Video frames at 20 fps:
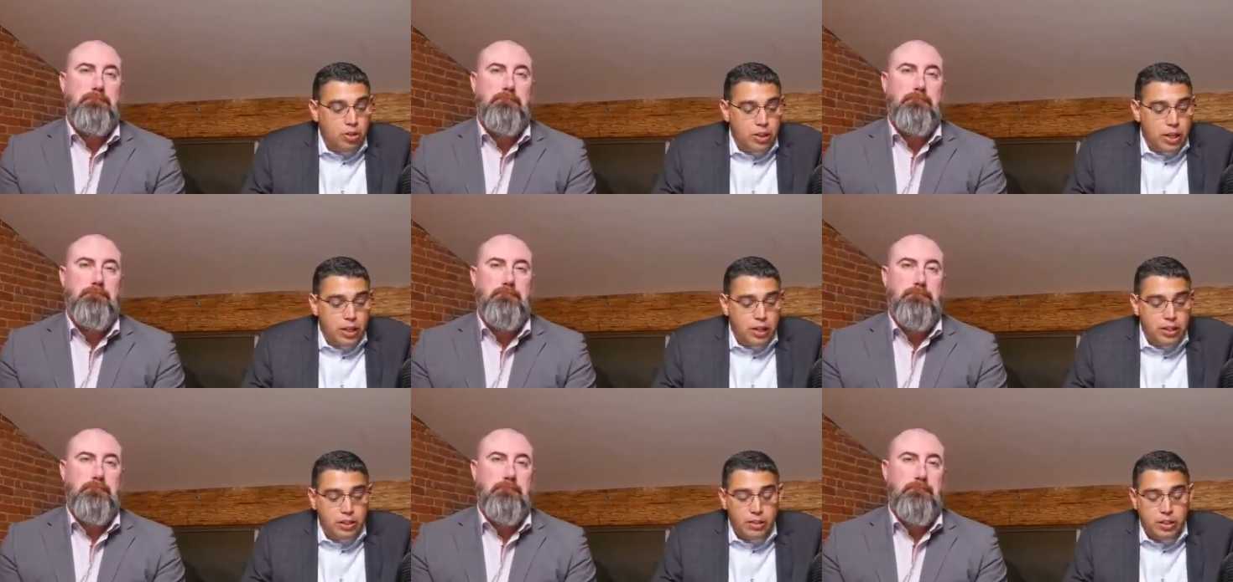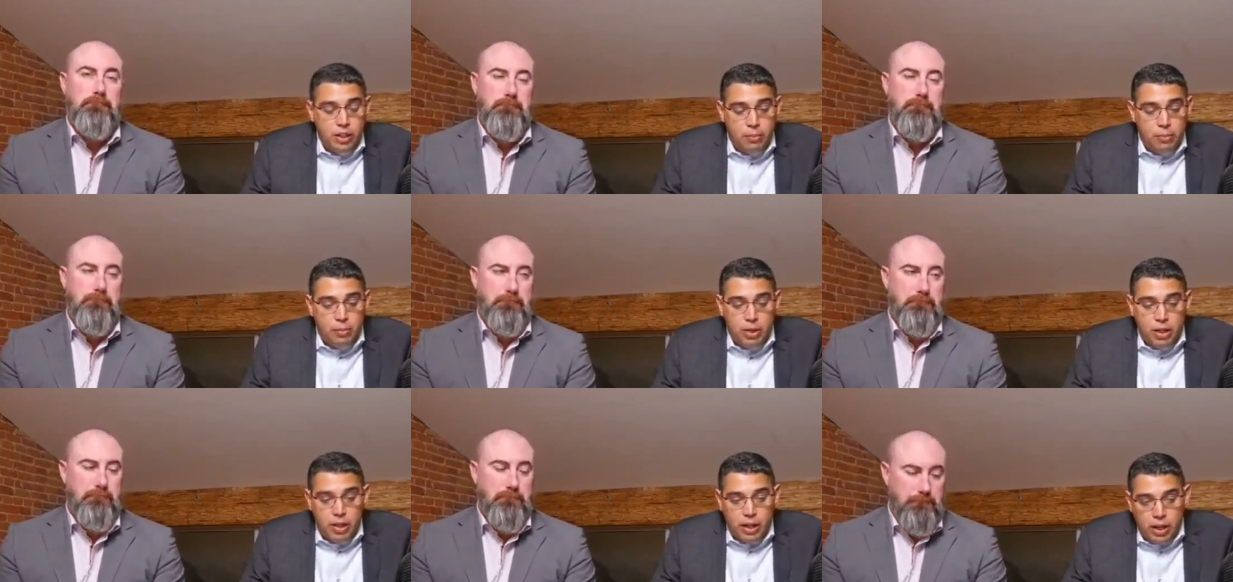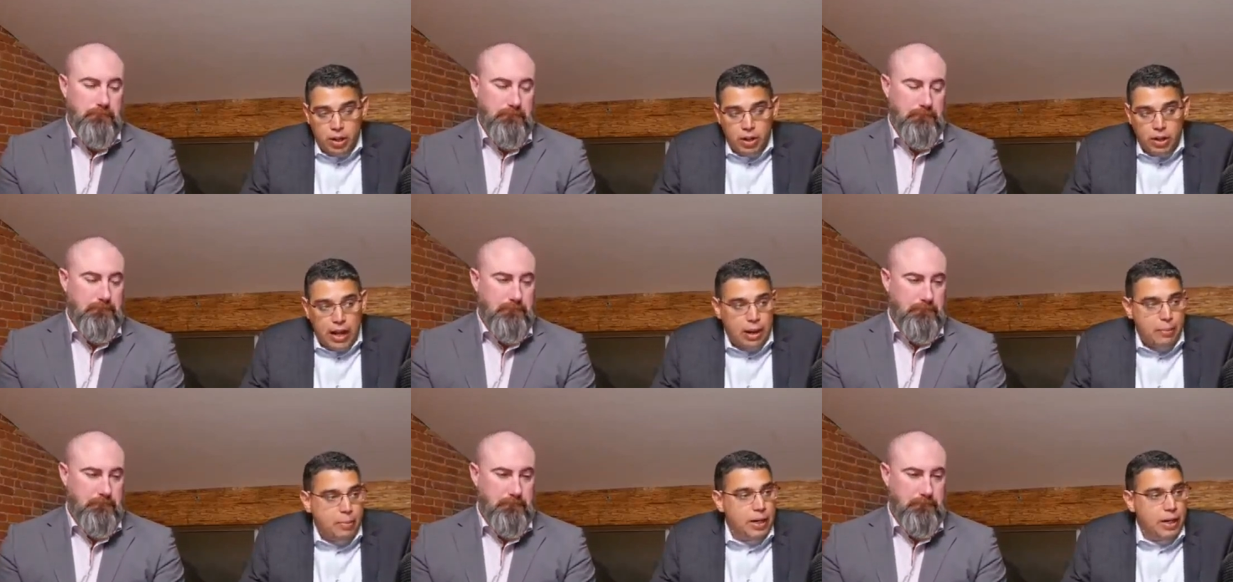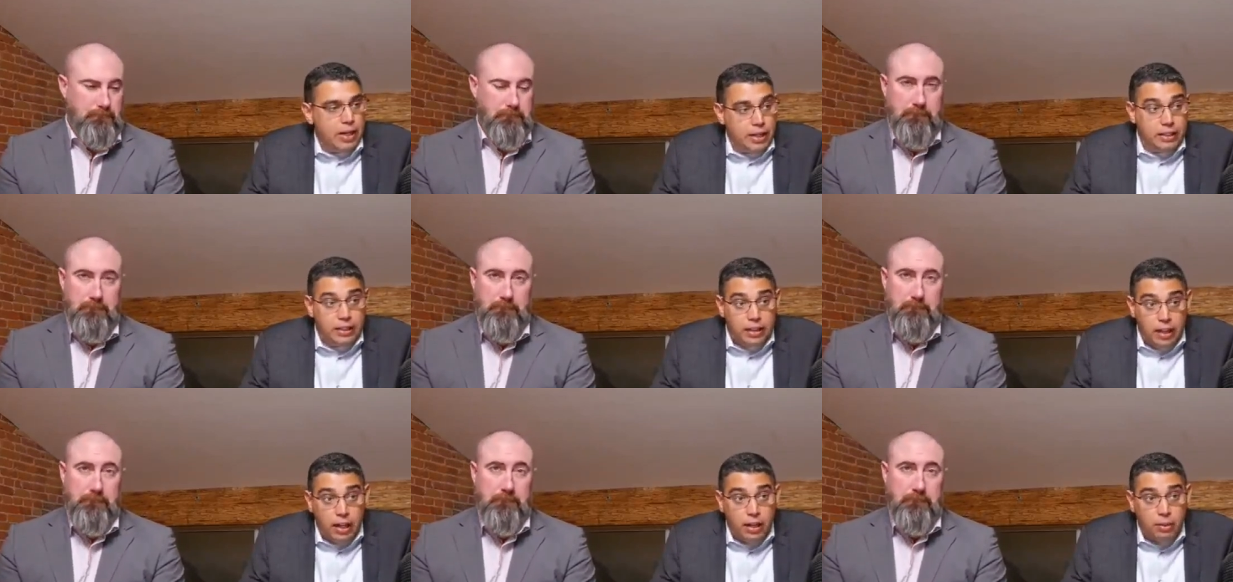Speaker 1: is that I mean it, it could happen at any
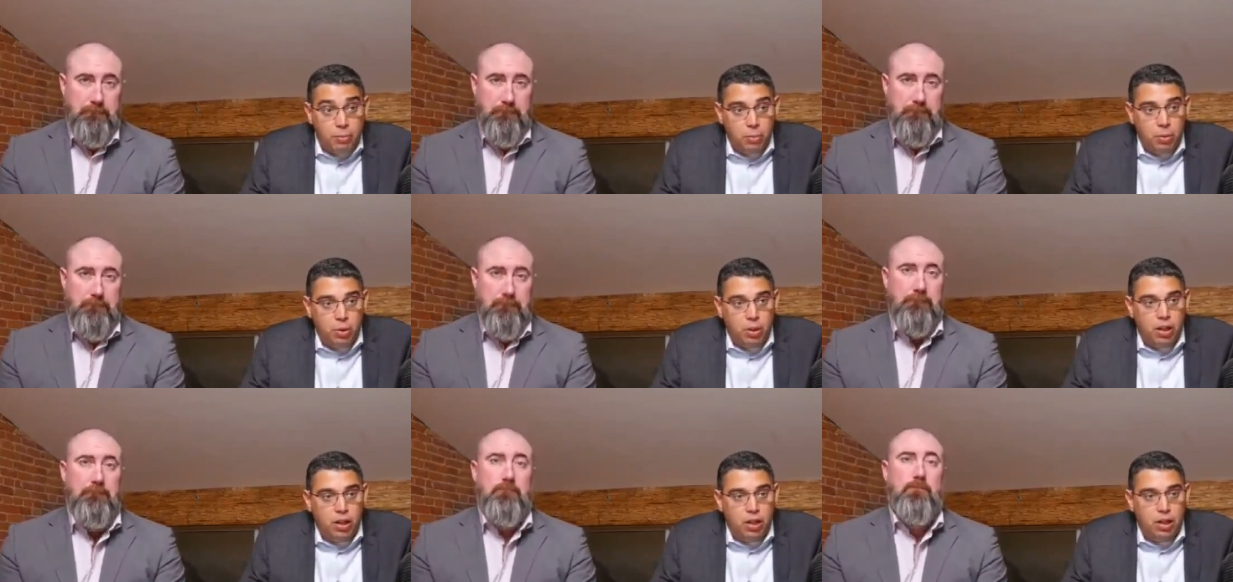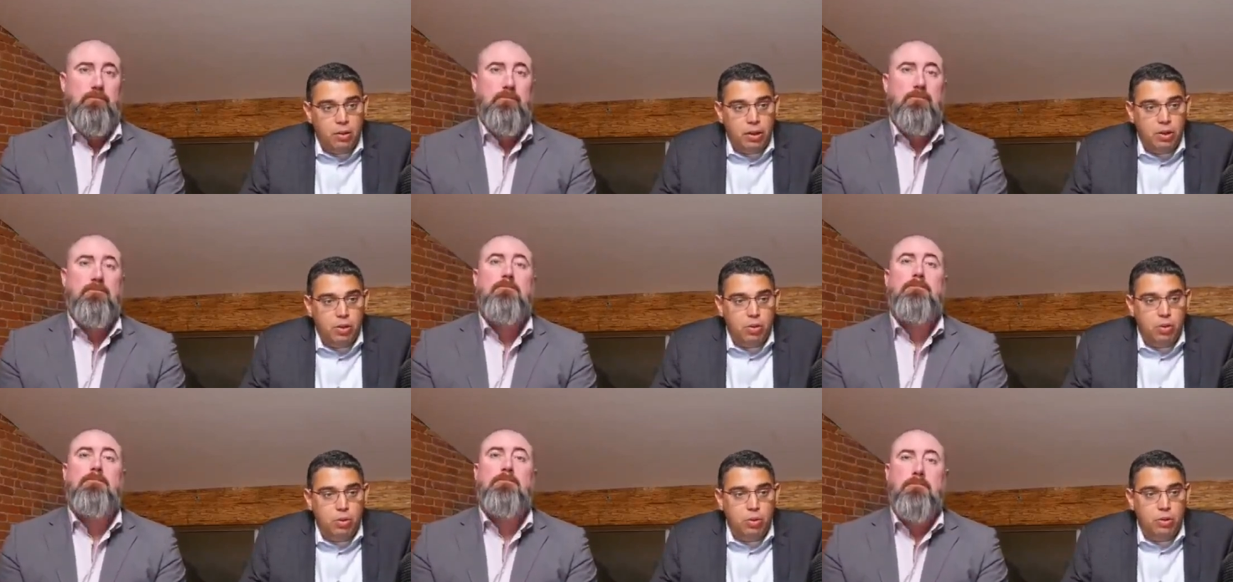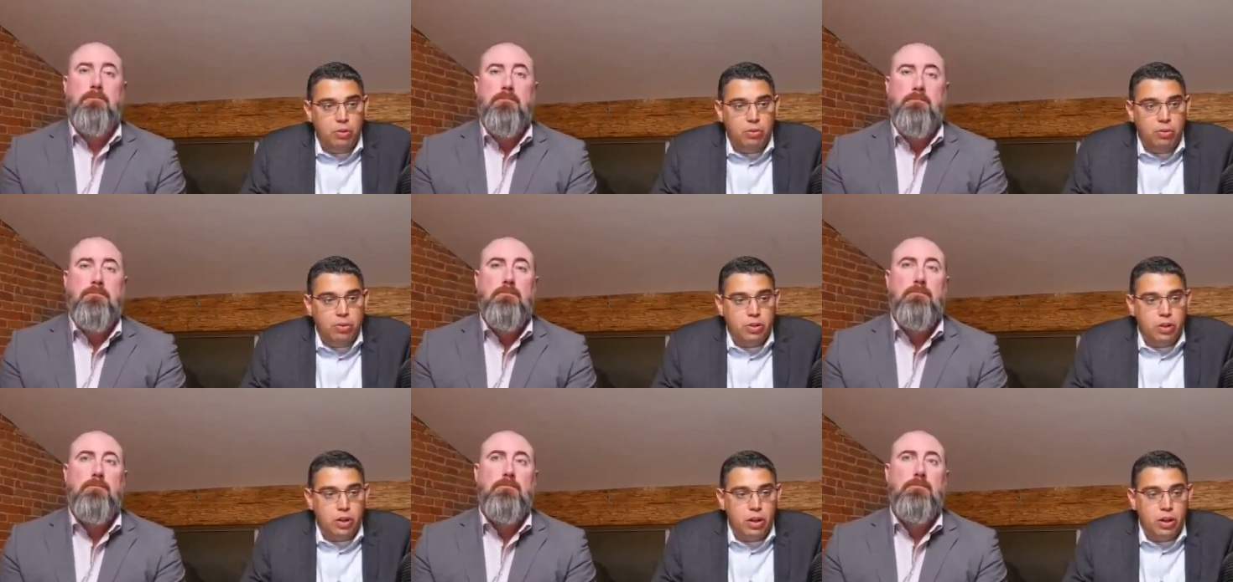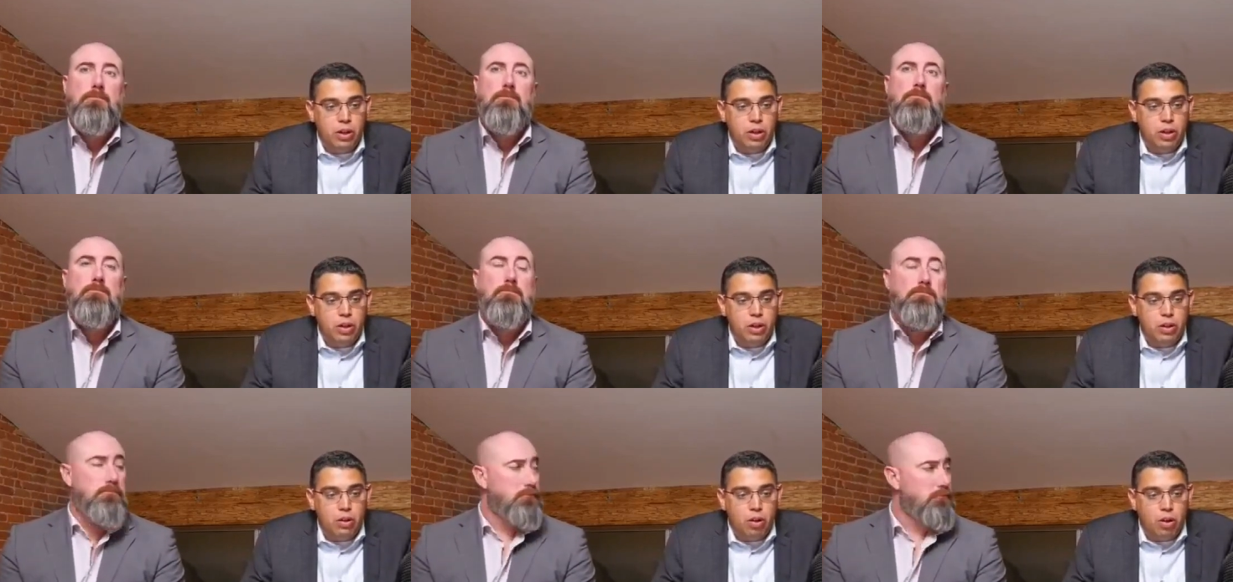time. Uh, I know that. Uh,
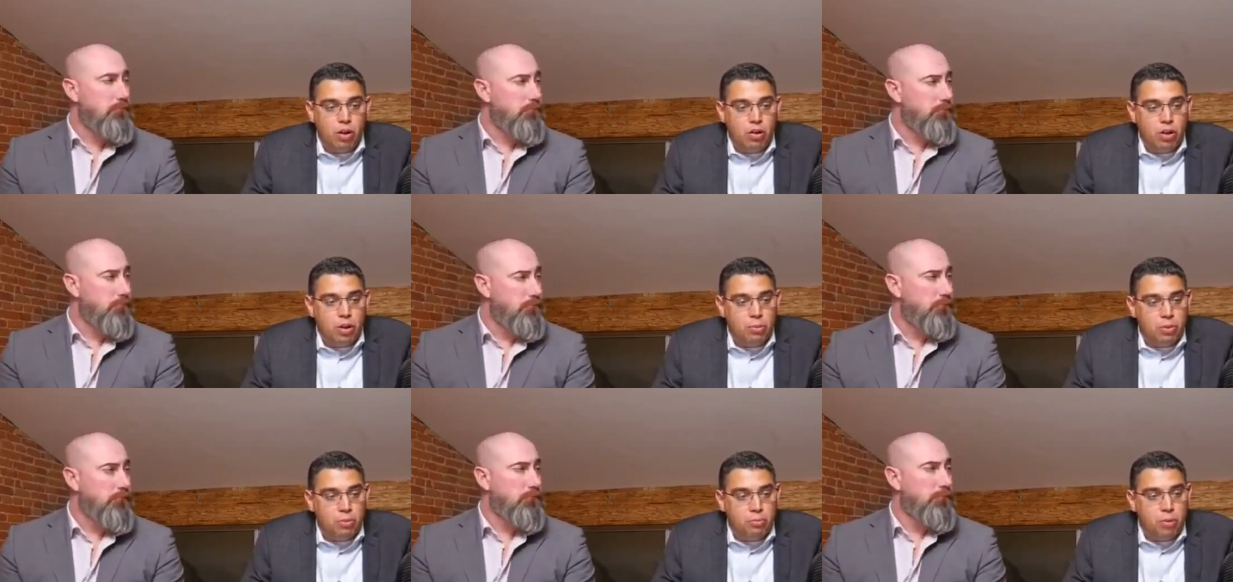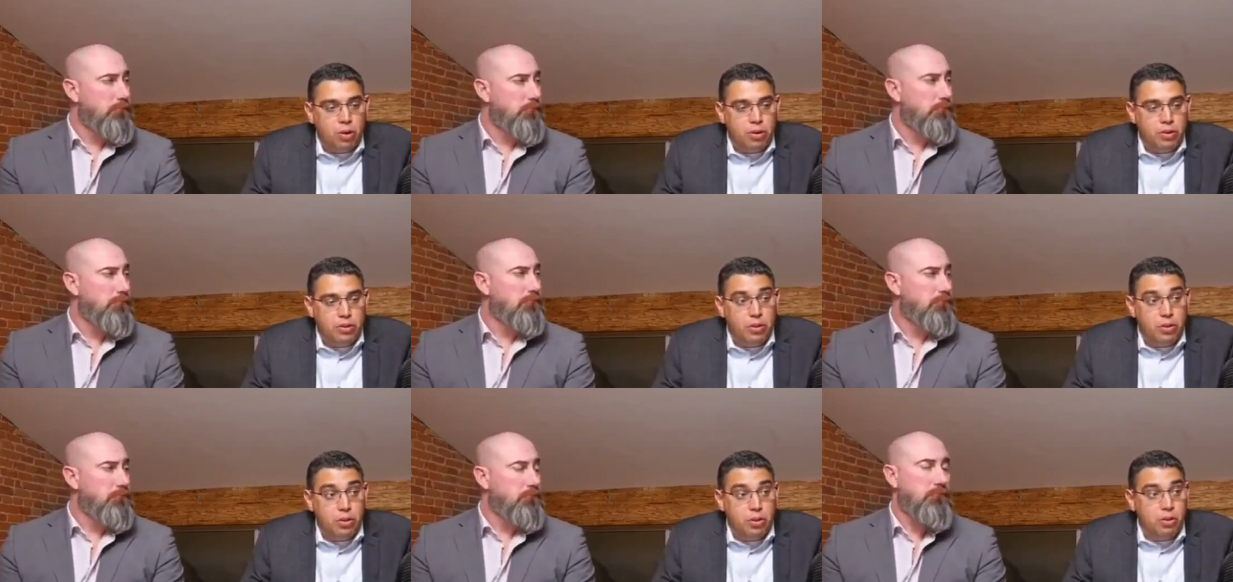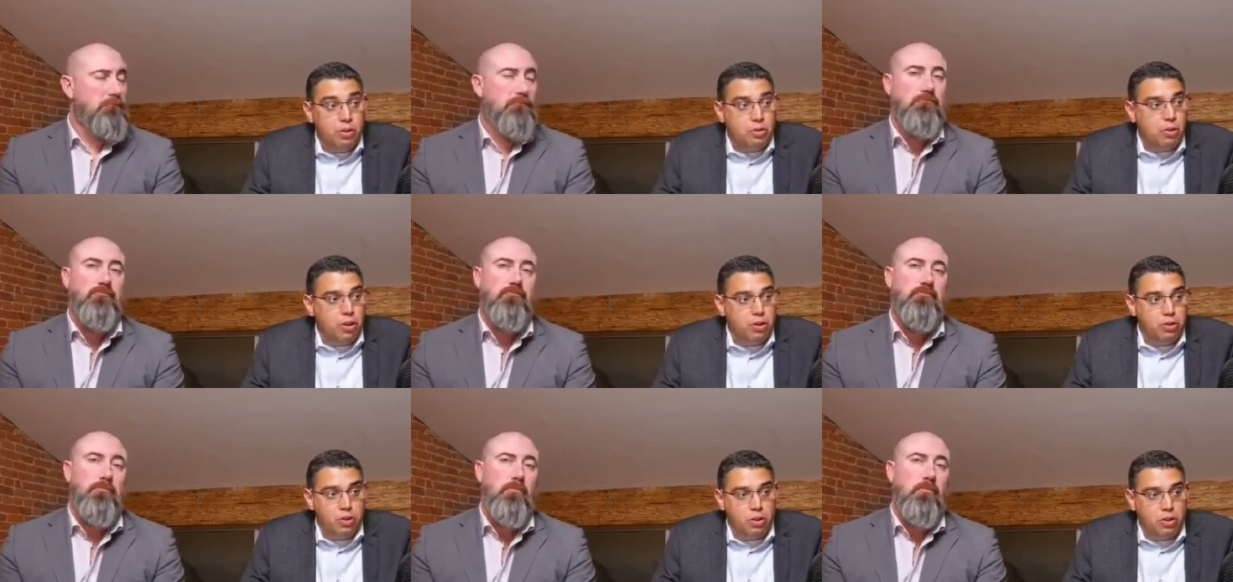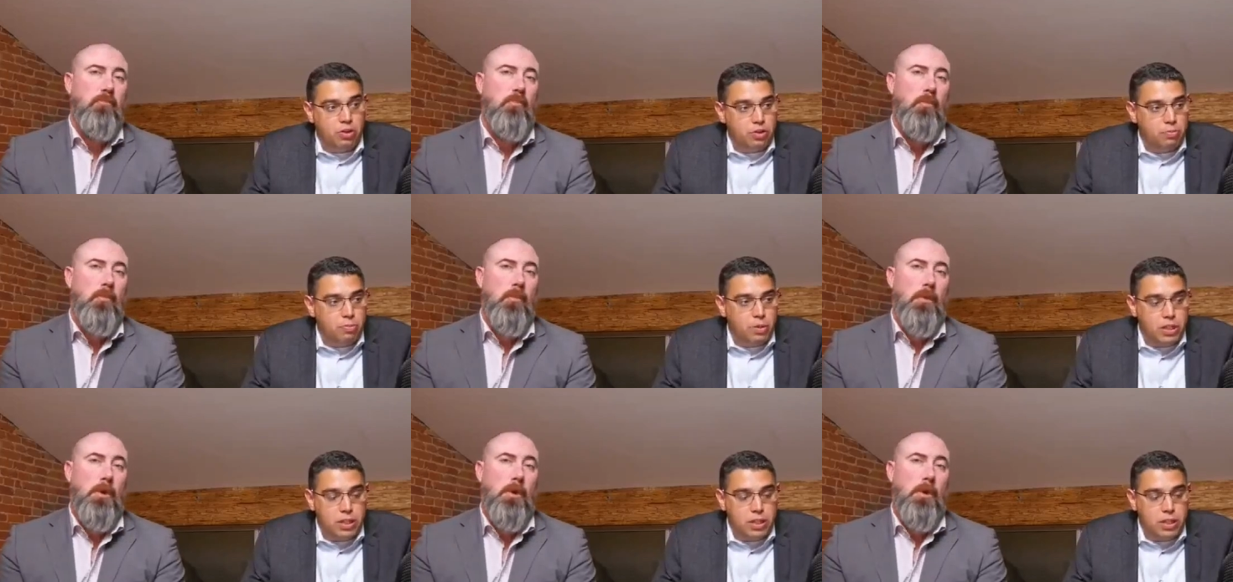There are a number of parties that are are, are speaking